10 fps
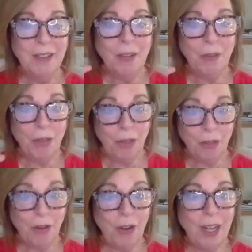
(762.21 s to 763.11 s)
So,
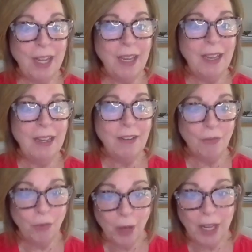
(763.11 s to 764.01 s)
30 to
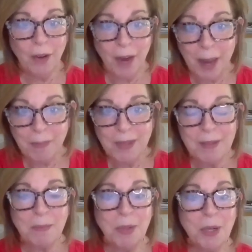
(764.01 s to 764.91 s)
40
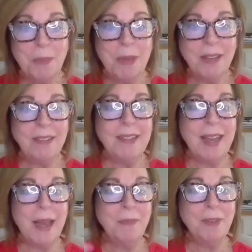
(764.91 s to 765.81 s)
grams per meal
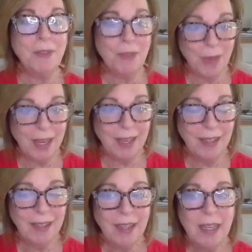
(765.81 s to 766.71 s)
times three.
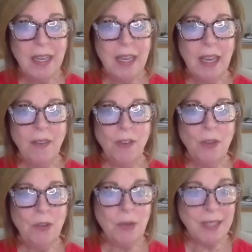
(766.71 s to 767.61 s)
If
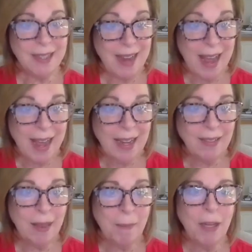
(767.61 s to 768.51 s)
you do a
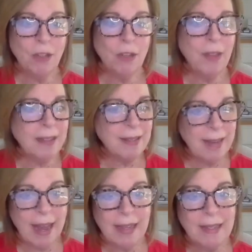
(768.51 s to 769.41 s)
snack, then make sure that
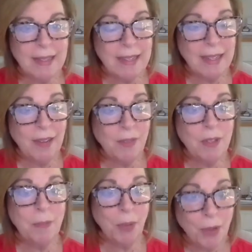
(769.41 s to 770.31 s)
snack is going to give you
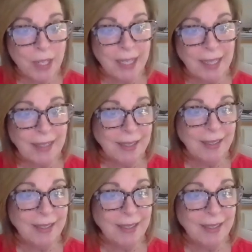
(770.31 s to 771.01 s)
some protein.